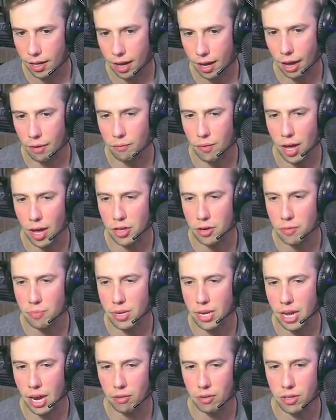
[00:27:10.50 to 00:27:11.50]
I'd rather
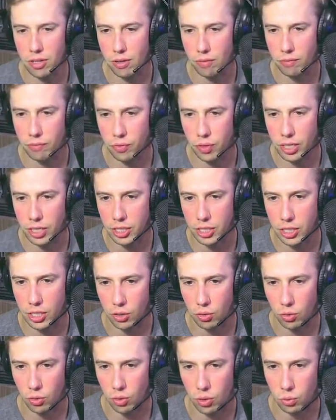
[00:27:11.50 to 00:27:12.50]
be out in the freezing
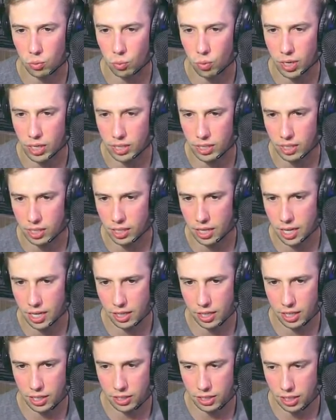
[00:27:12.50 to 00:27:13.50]
cold
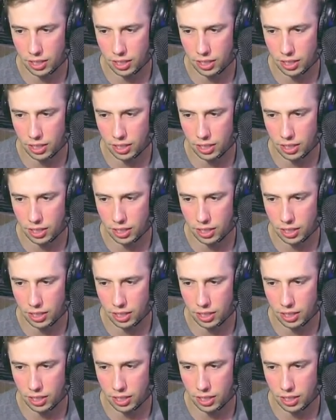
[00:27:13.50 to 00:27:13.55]
wasteland that is